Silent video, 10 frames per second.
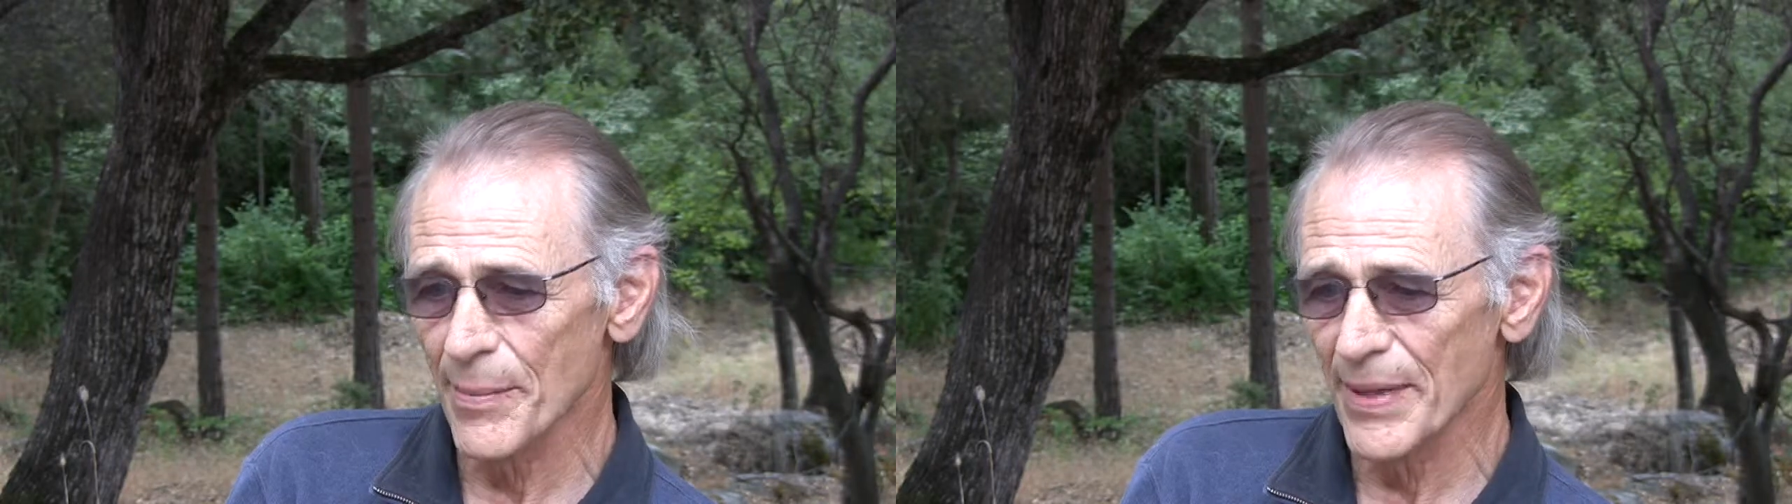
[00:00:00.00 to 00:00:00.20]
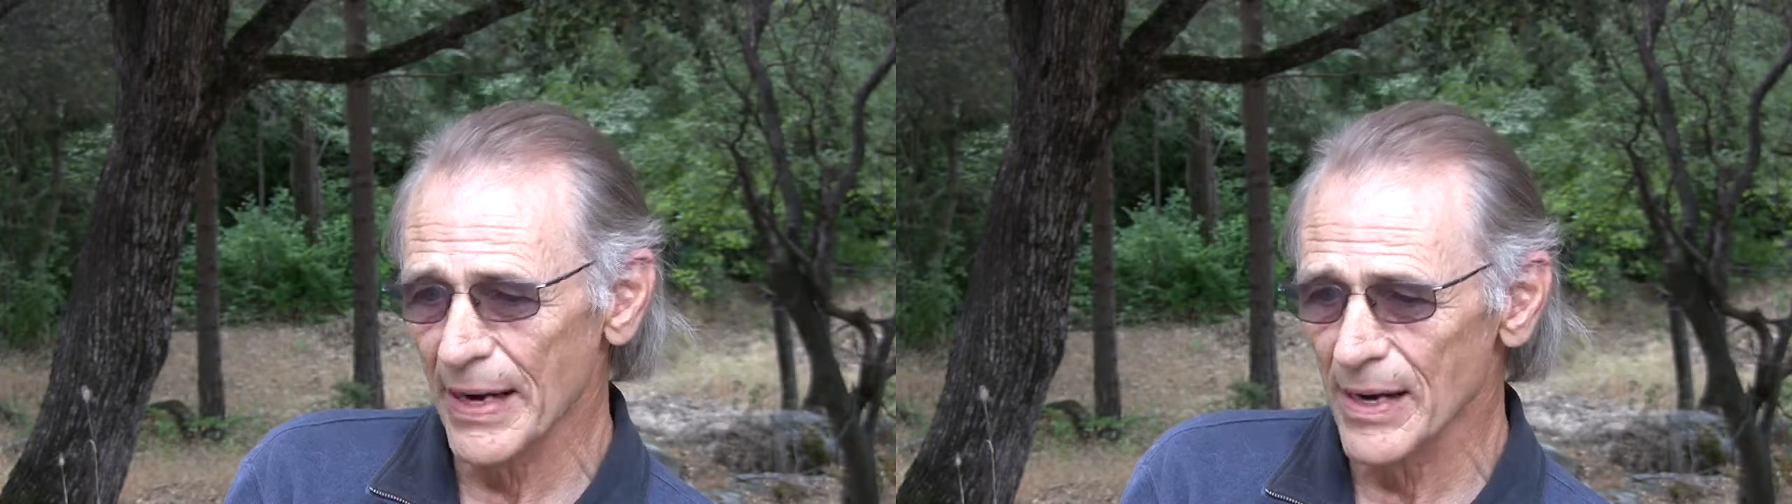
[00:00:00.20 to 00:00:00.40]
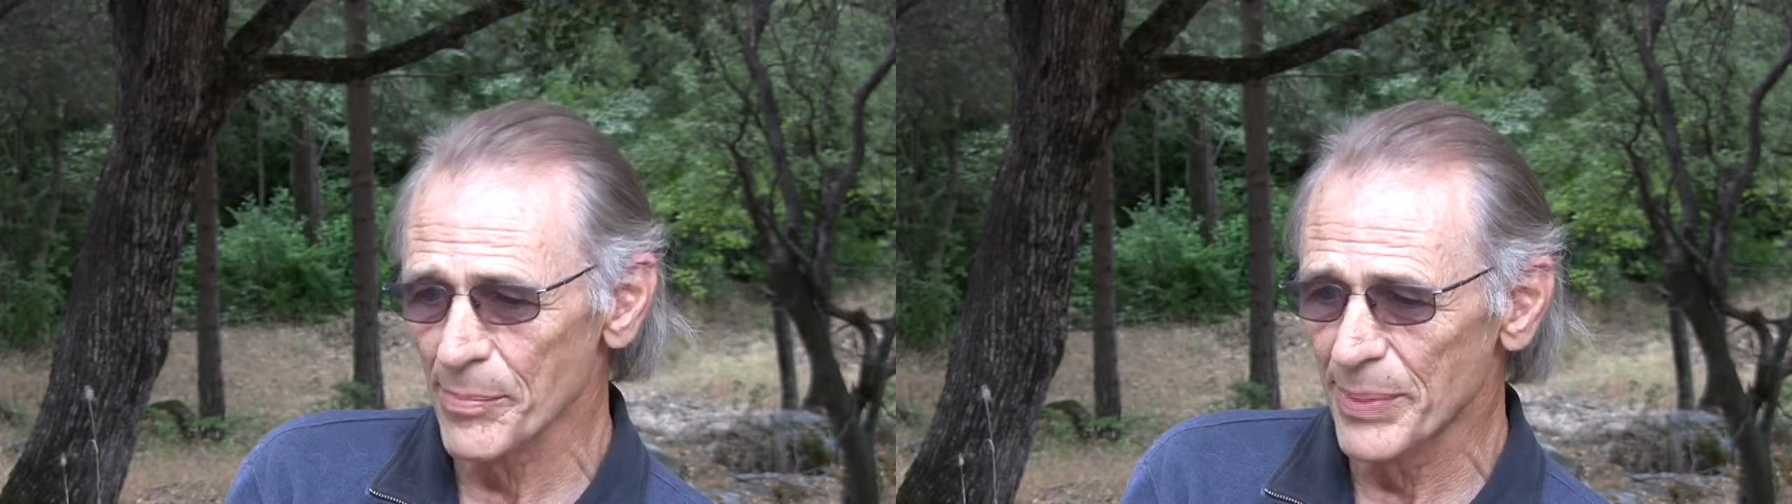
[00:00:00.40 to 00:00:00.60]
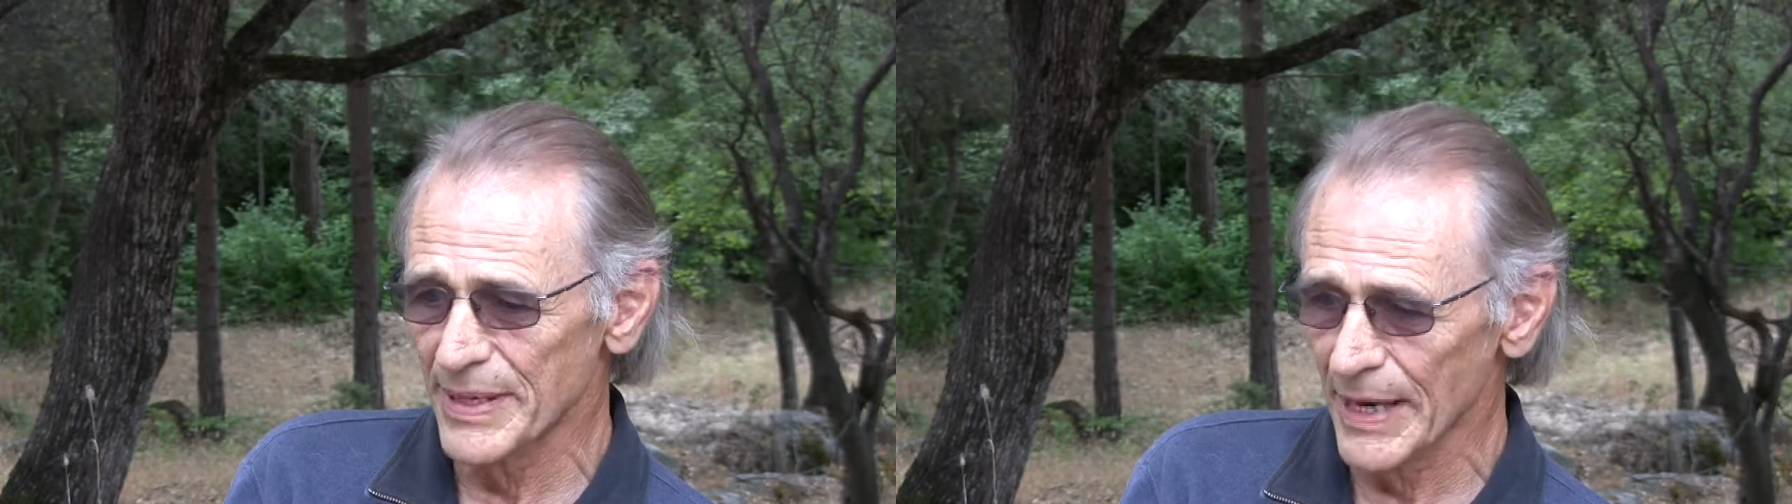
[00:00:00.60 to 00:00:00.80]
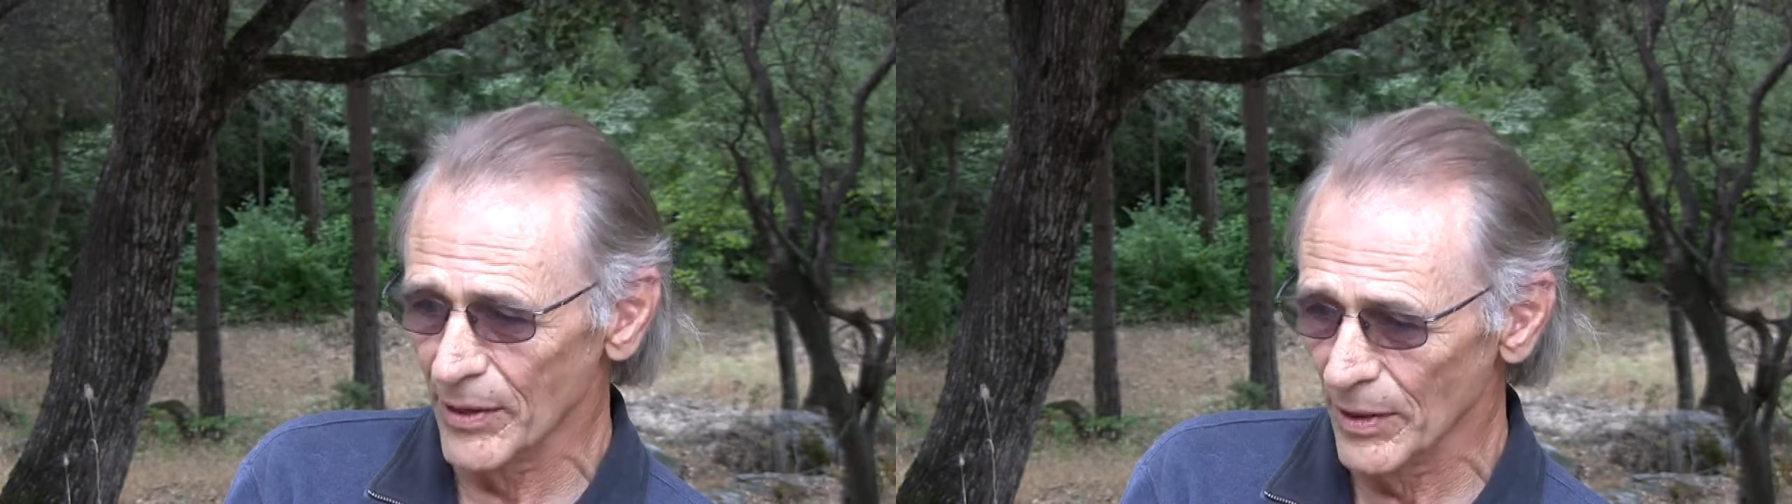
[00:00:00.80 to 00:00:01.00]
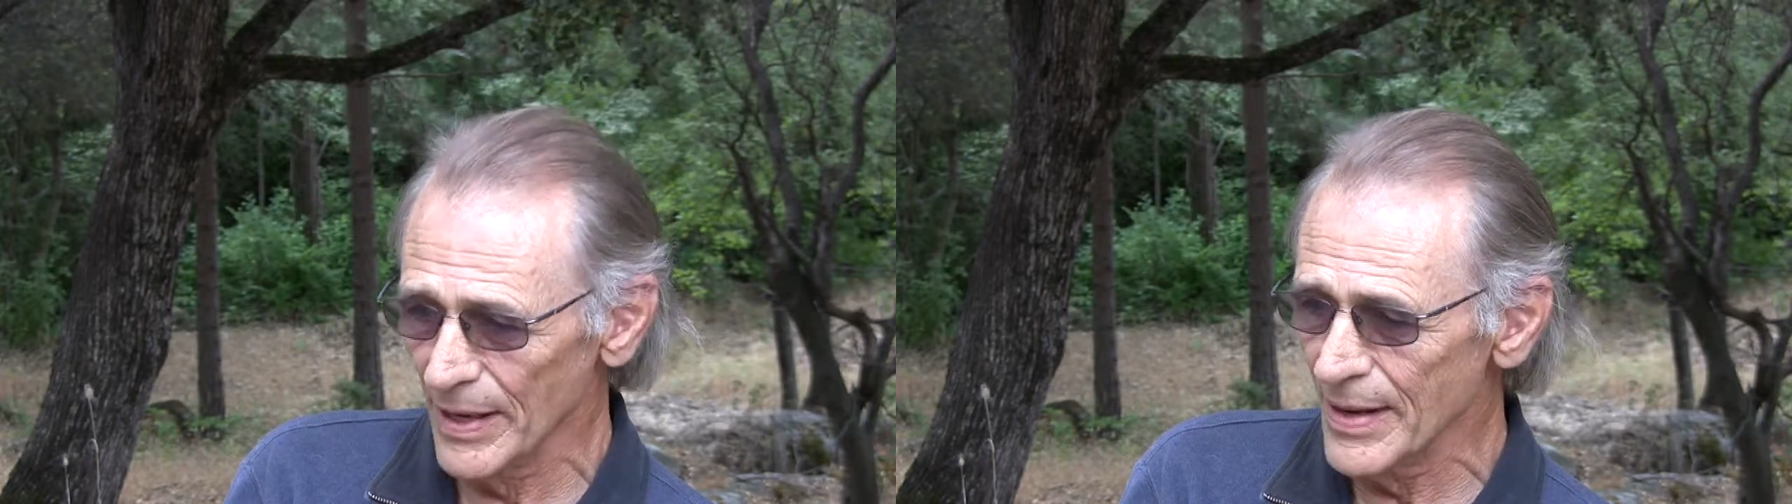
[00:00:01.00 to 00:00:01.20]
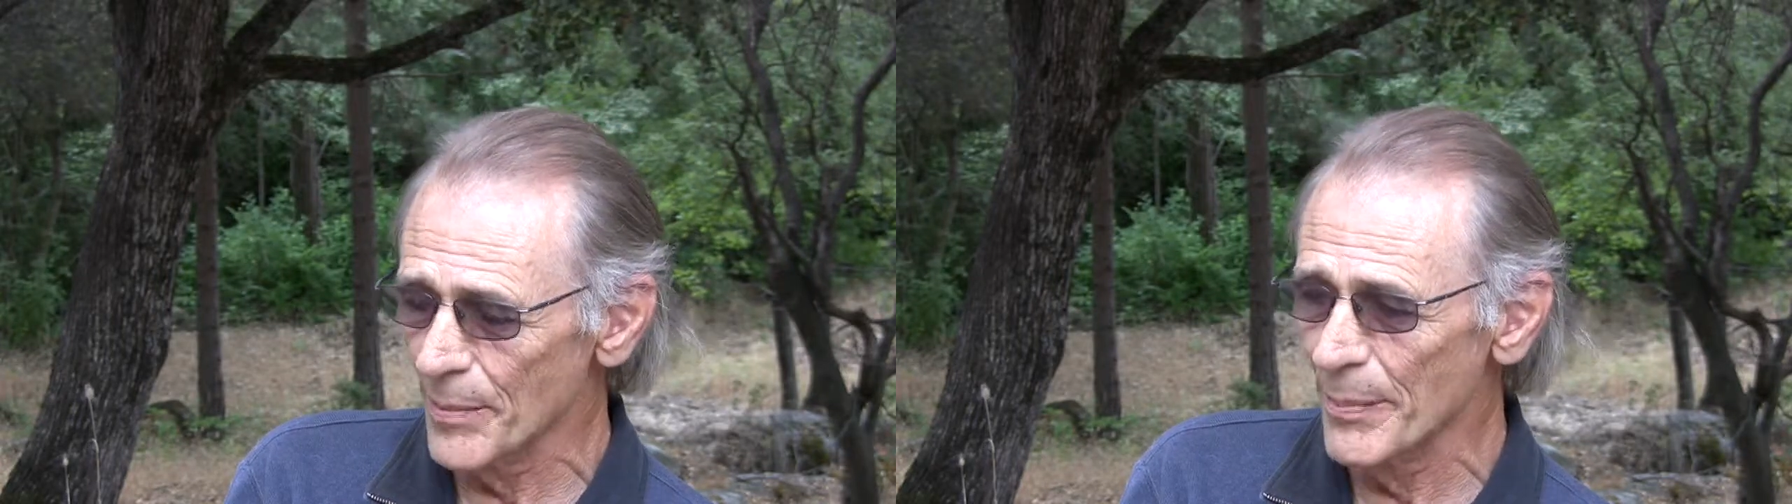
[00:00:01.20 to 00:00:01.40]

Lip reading: thinking of particularly that